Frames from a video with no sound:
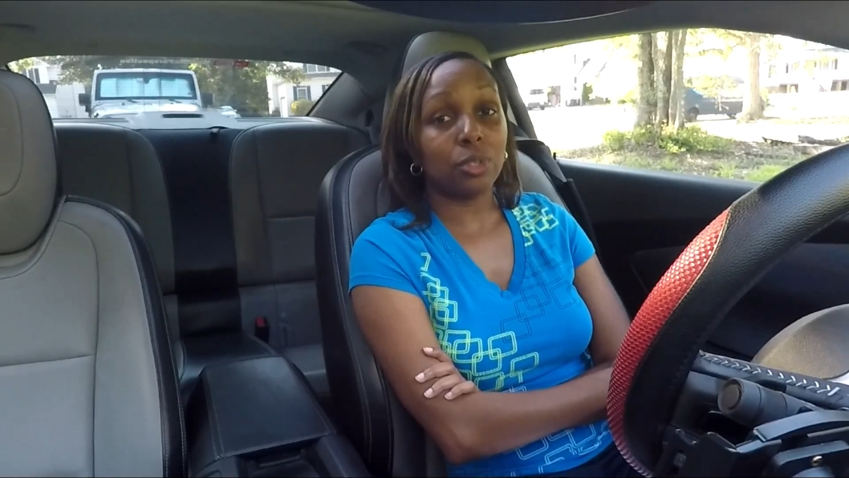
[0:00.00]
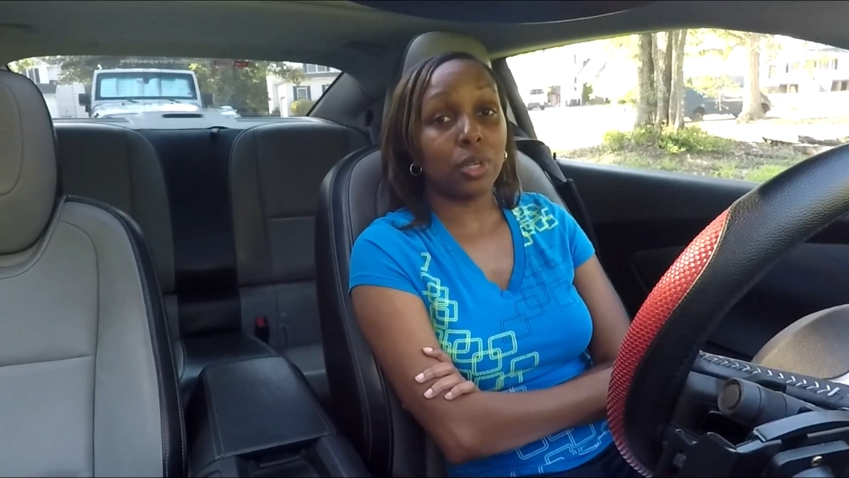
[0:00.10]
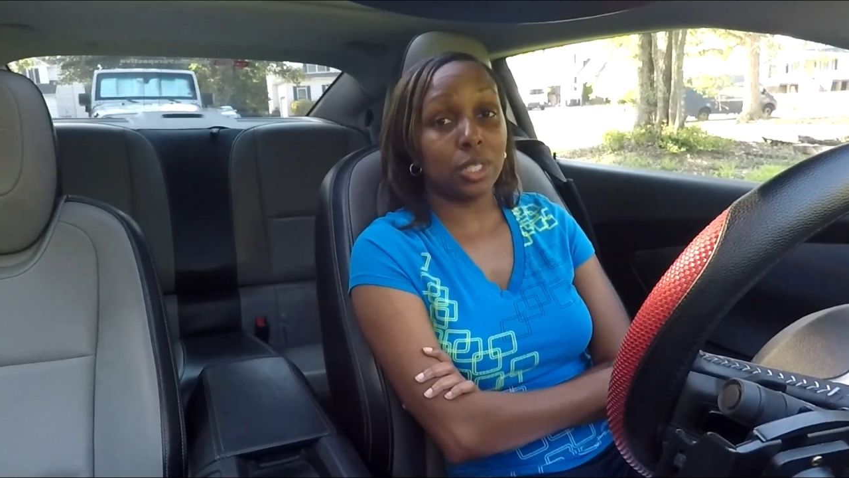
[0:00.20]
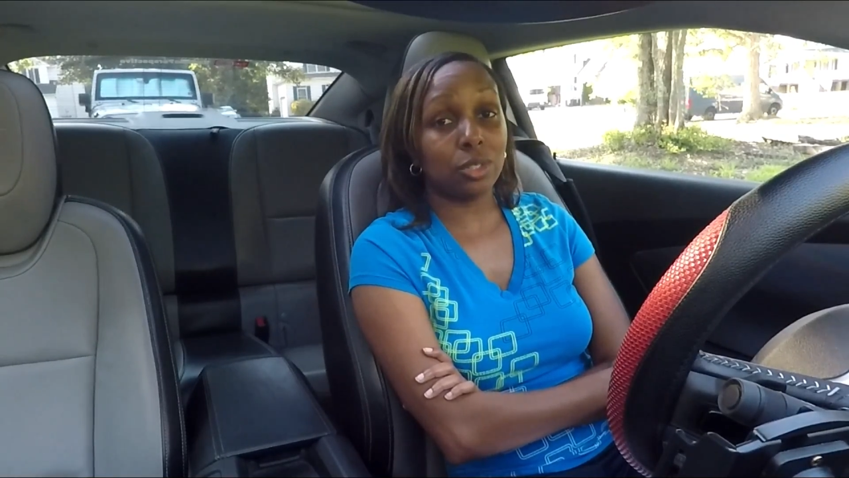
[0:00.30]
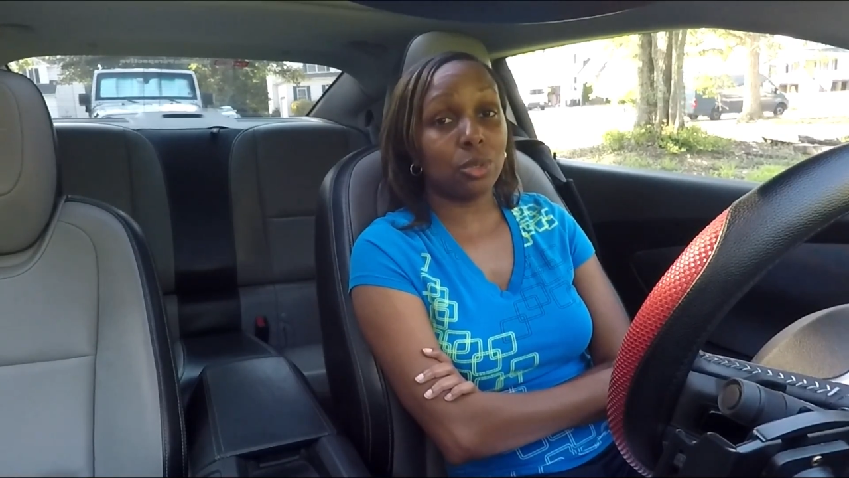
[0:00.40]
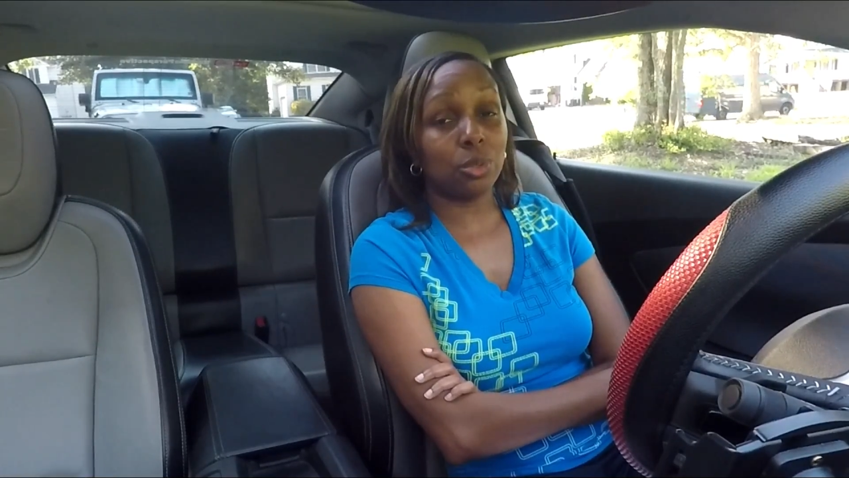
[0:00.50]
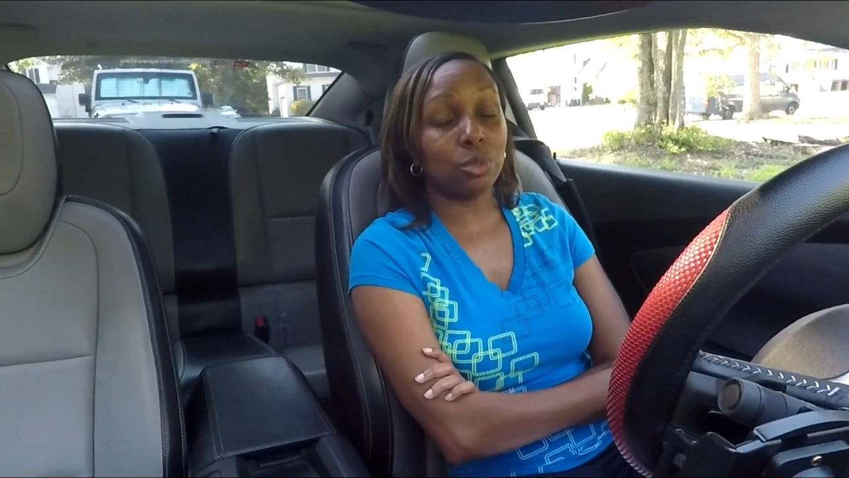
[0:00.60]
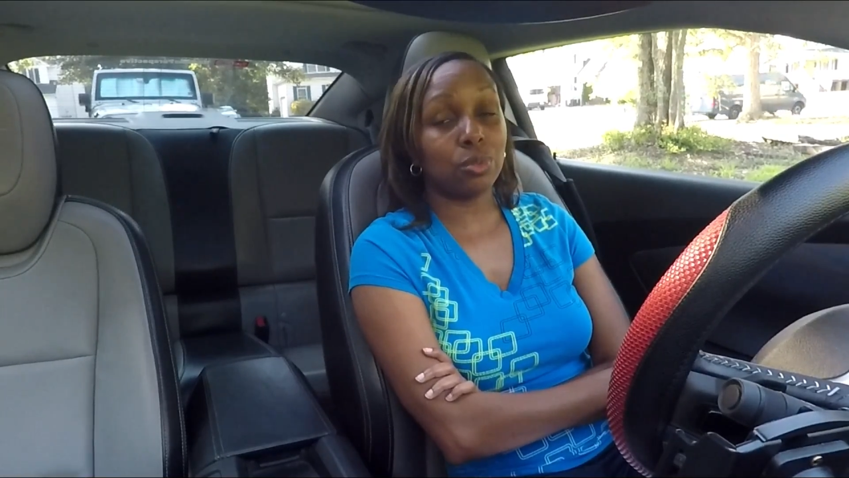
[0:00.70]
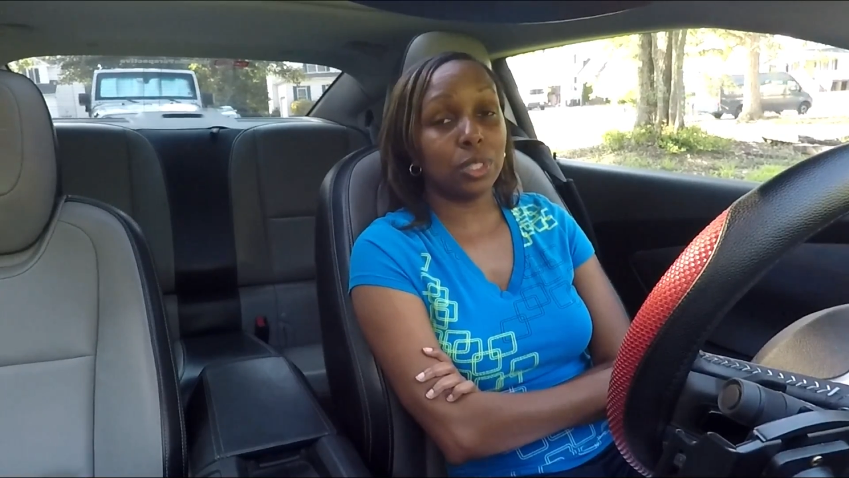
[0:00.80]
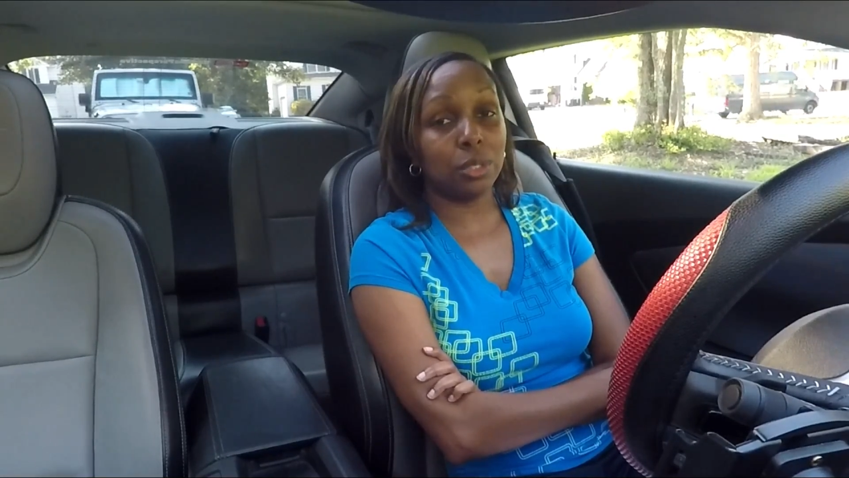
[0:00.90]
Credit score is
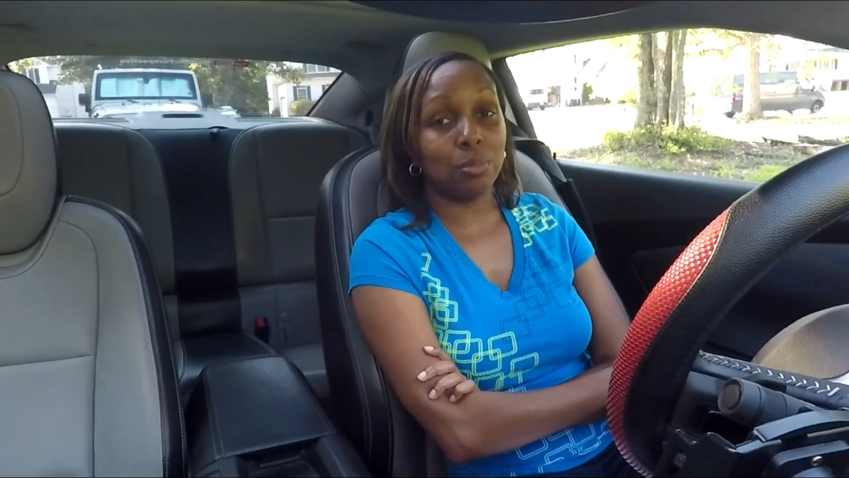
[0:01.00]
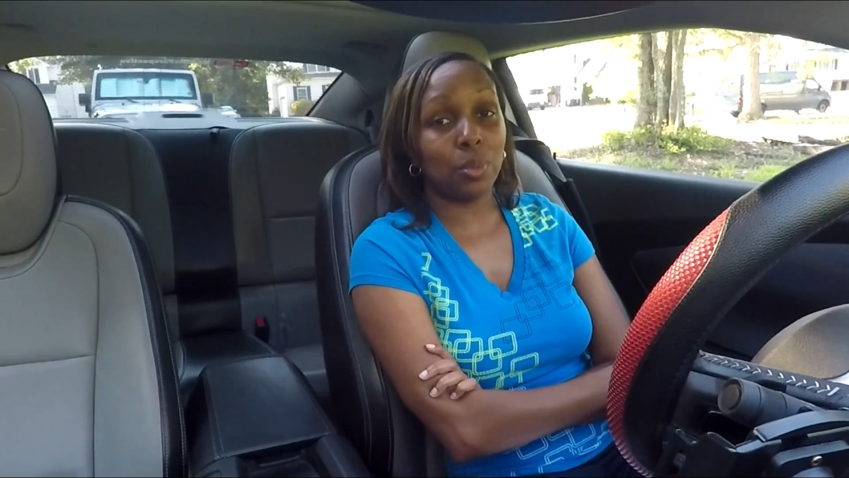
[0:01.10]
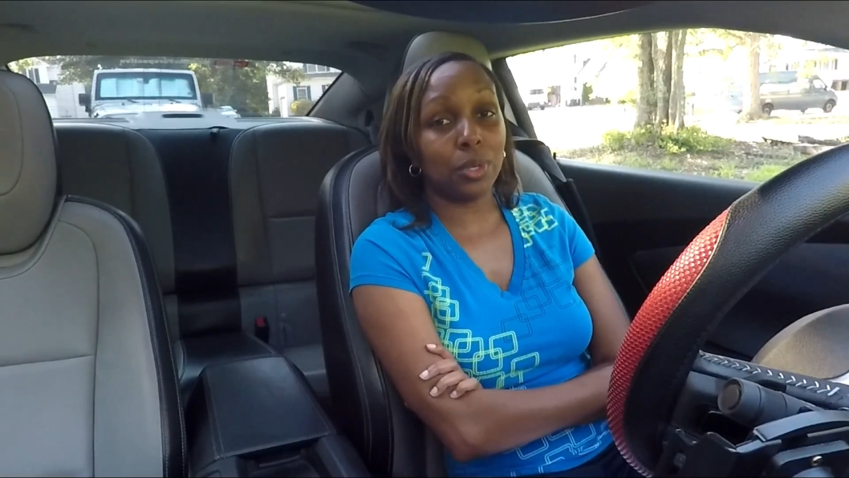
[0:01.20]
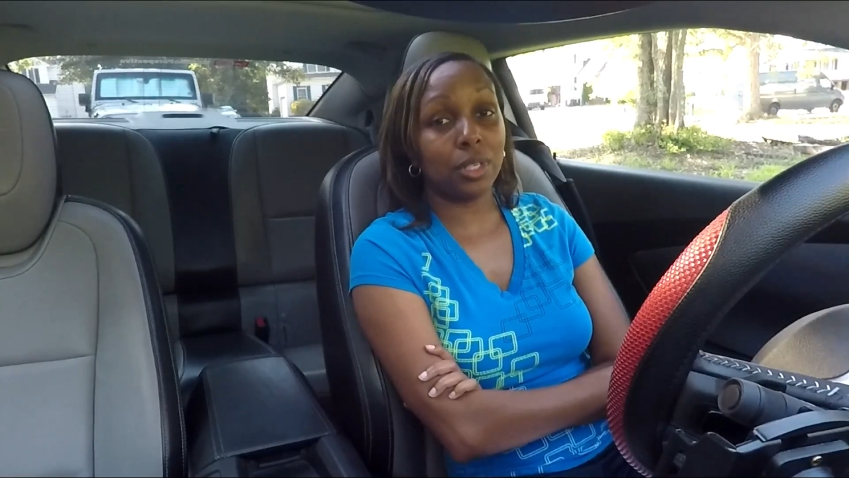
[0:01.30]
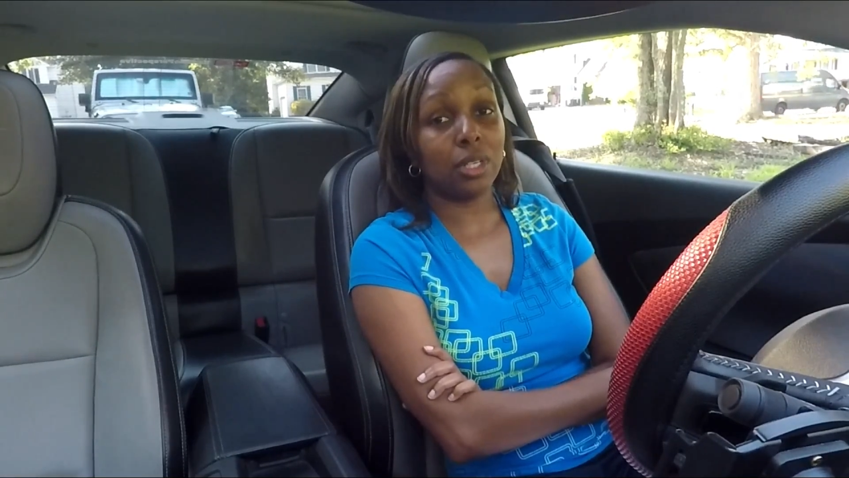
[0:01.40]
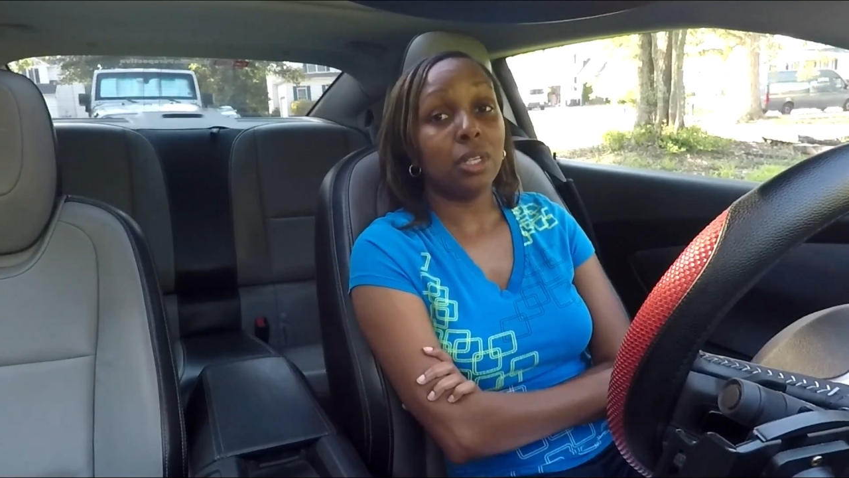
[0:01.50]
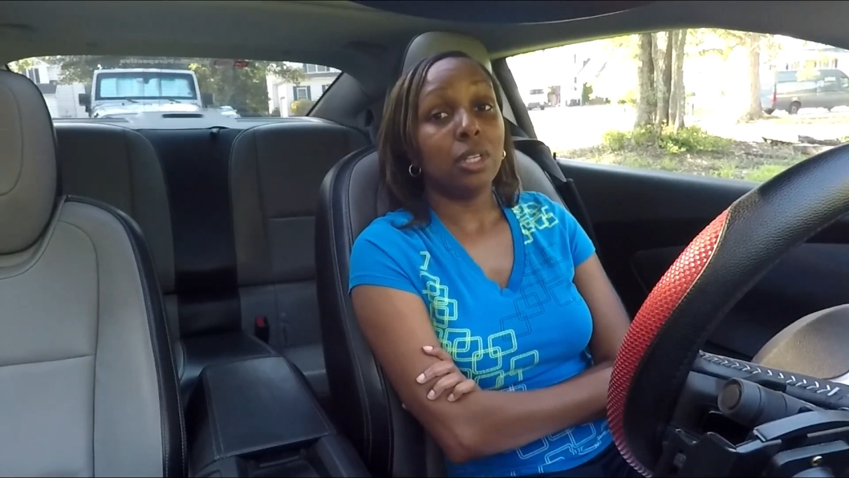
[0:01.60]
really important.